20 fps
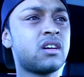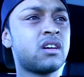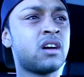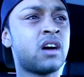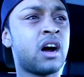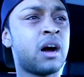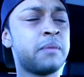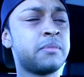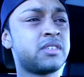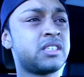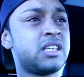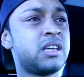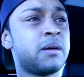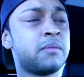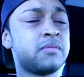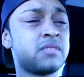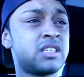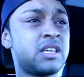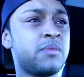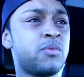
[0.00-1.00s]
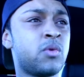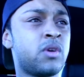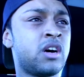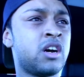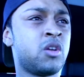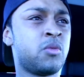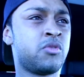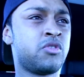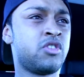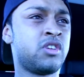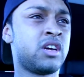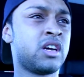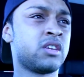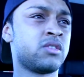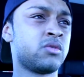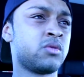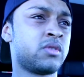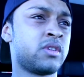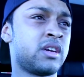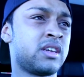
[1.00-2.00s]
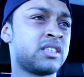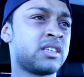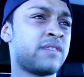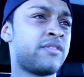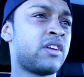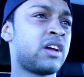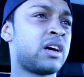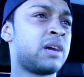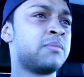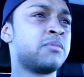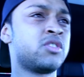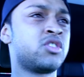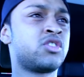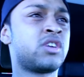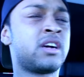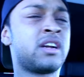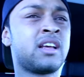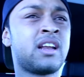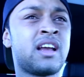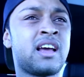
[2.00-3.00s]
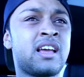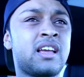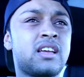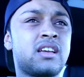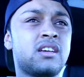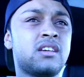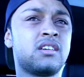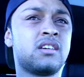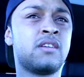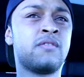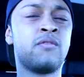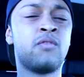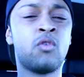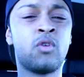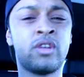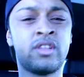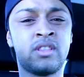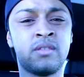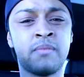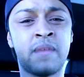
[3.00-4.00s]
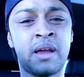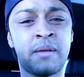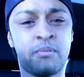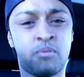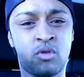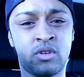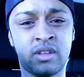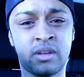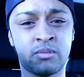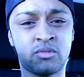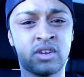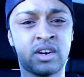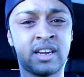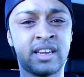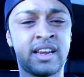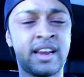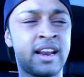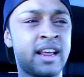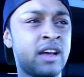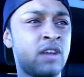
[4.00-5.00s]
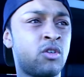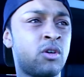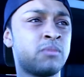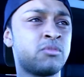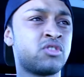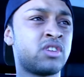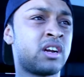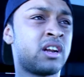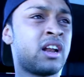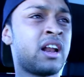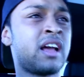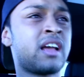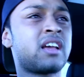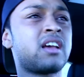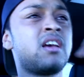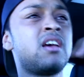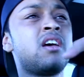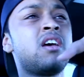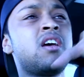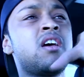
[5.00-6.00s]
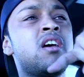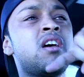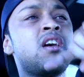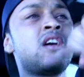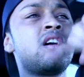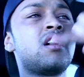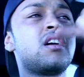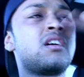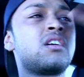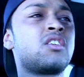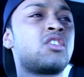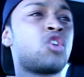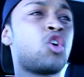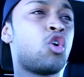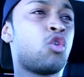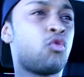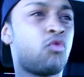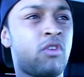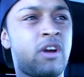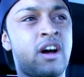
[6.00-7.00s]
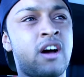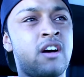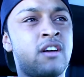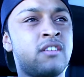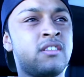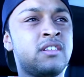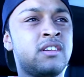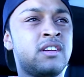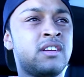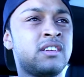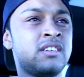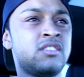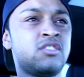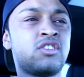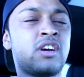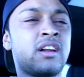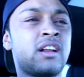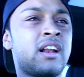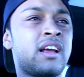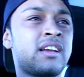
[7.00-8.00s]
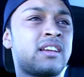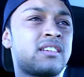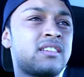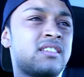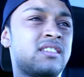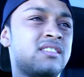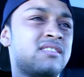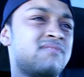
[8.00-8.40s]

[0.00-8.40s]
I'm just keeping 100 with you guys real quick, because I feel like I'm just trying to like avoid the main point that I'm trying to get at, or I'm trying to like go around it and try to like